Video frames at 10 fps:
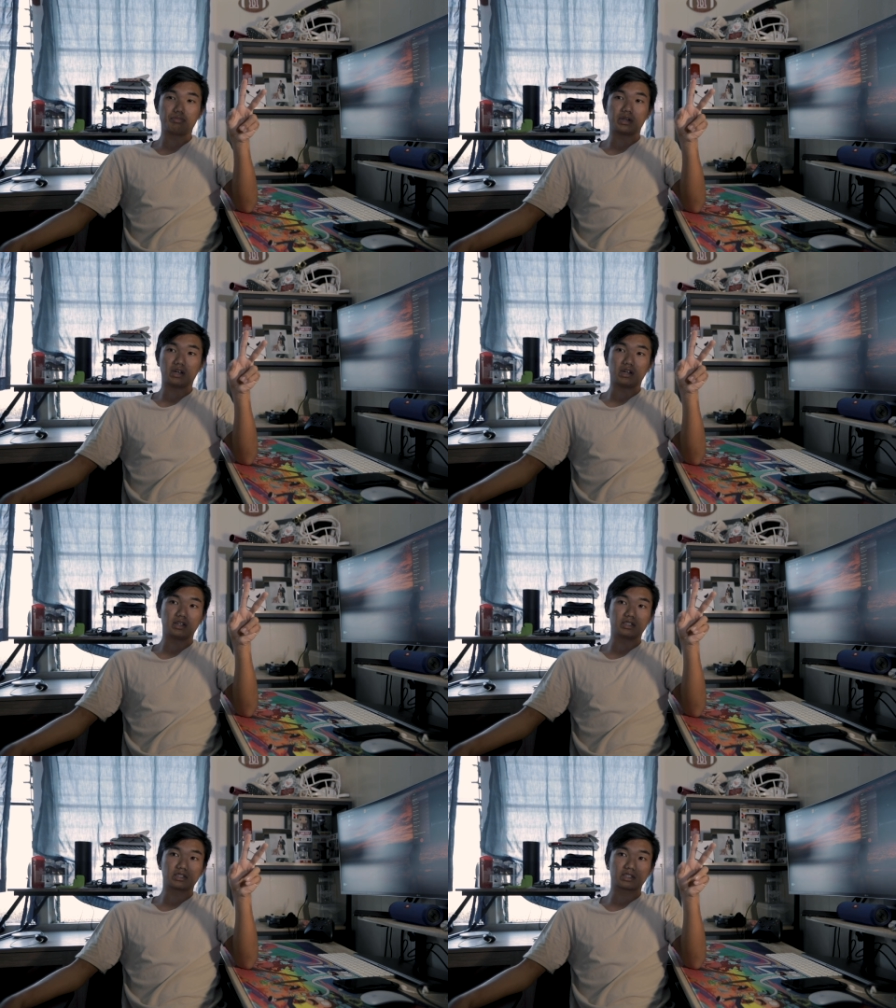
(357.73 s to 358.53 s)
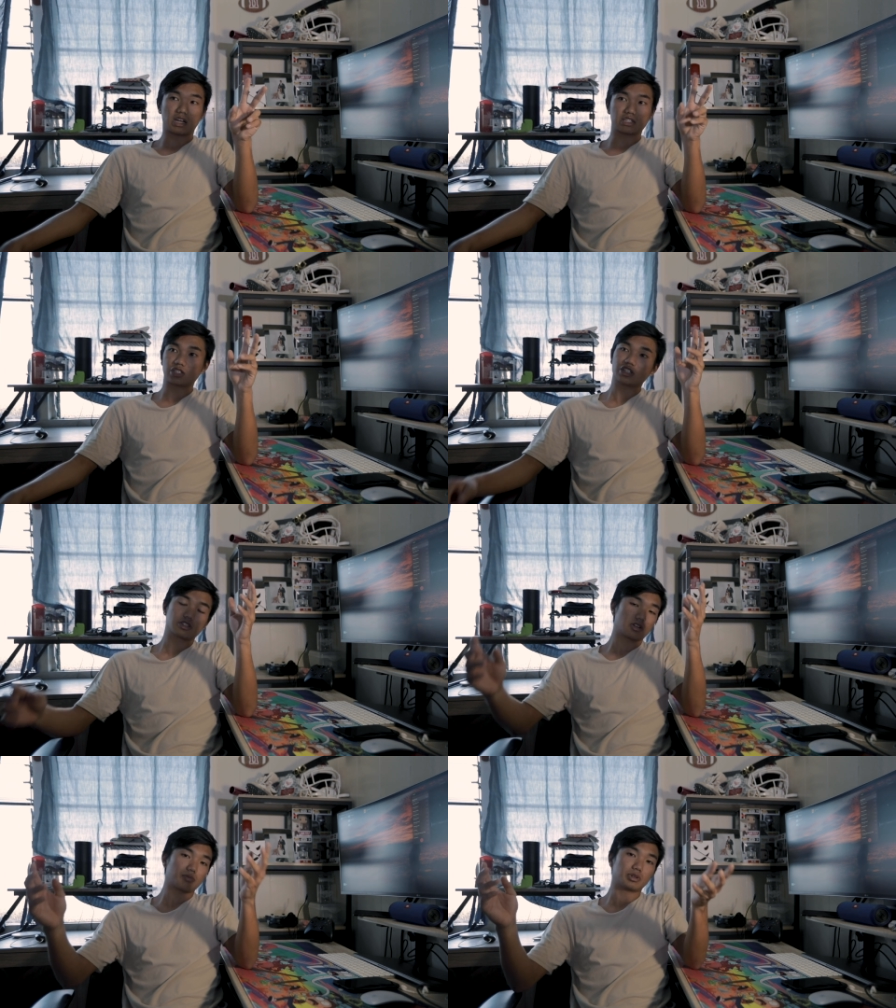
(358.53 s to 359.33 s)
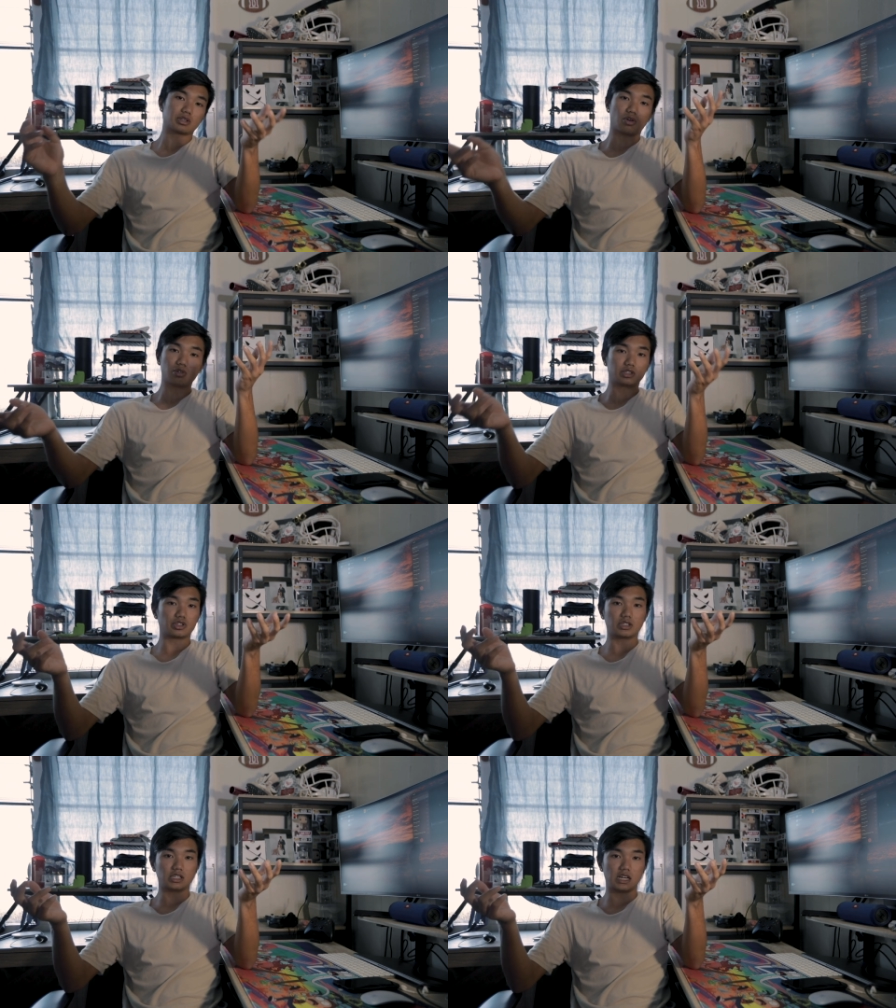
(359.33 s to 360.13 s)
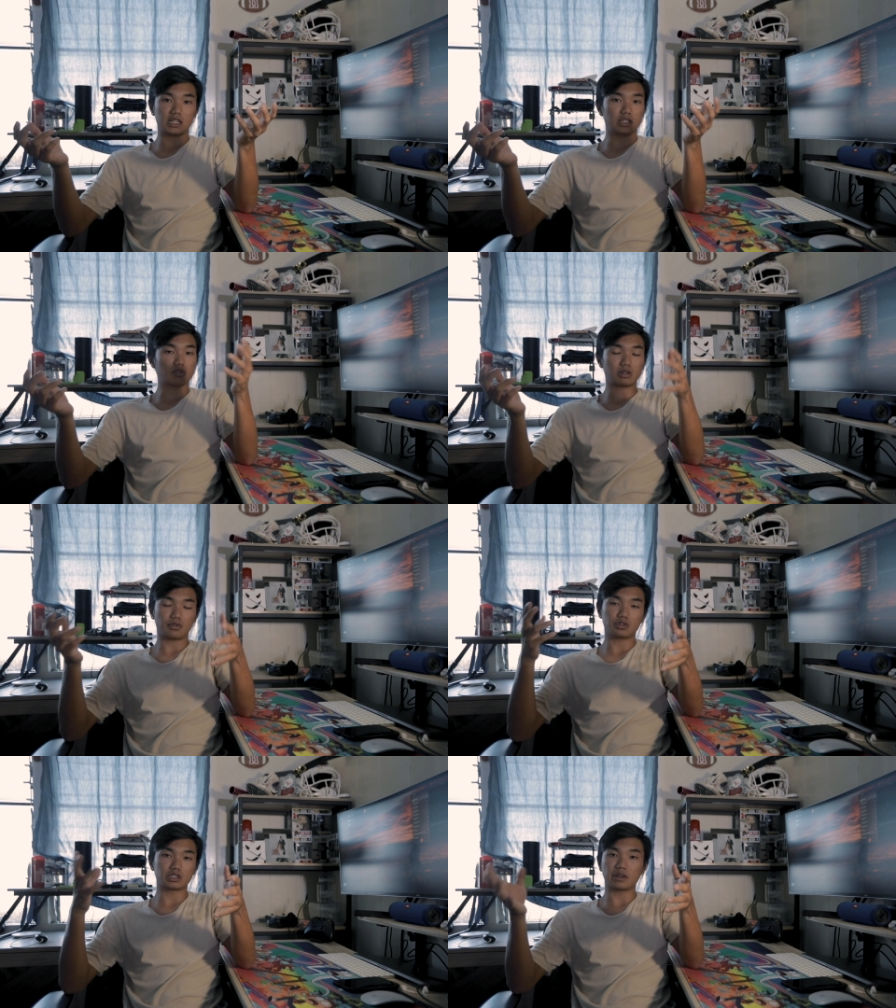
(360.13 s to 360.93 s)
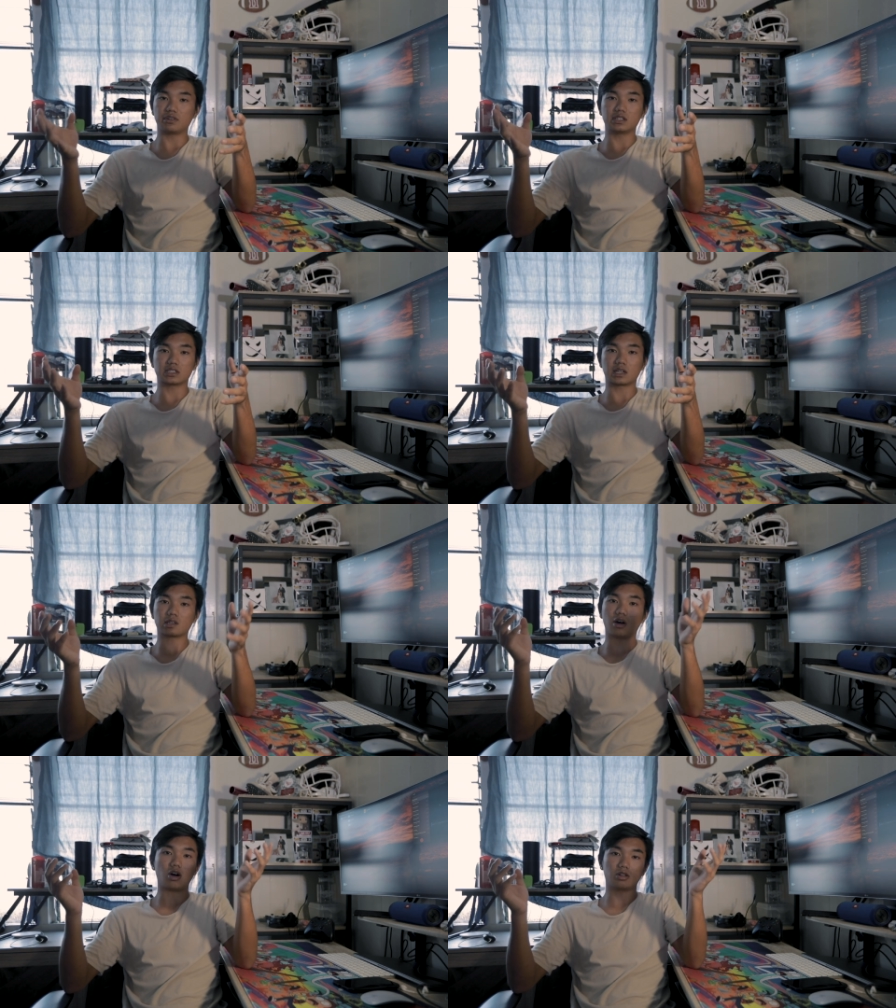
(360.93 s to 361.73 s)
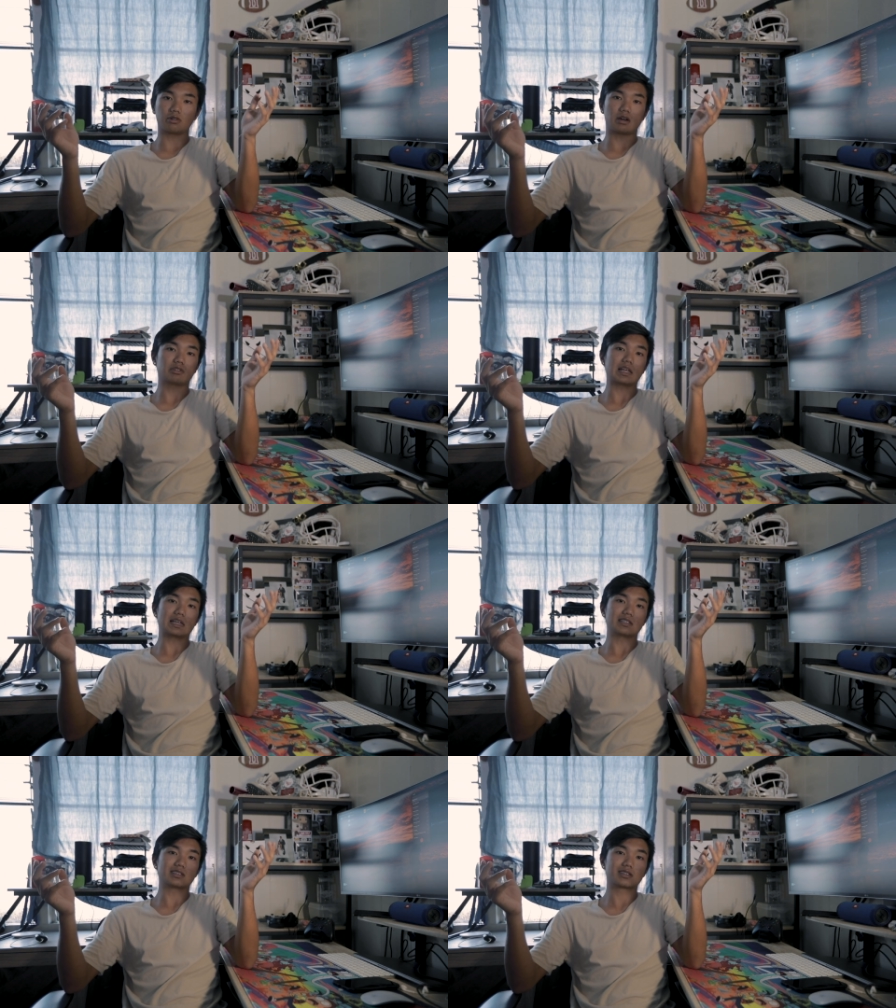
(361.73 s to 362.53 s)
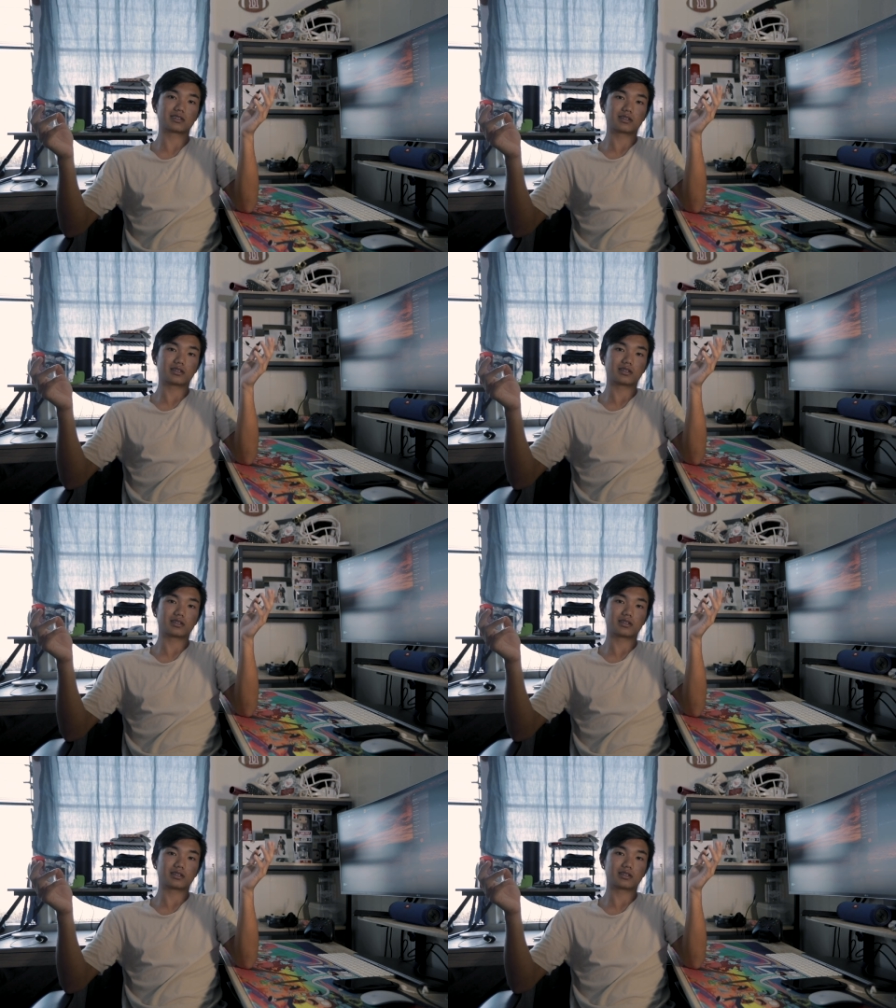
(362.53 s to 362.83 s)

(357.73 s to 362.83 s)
because that's just to complete the Holy Trinity, and the 24-70 is like the all-around lens.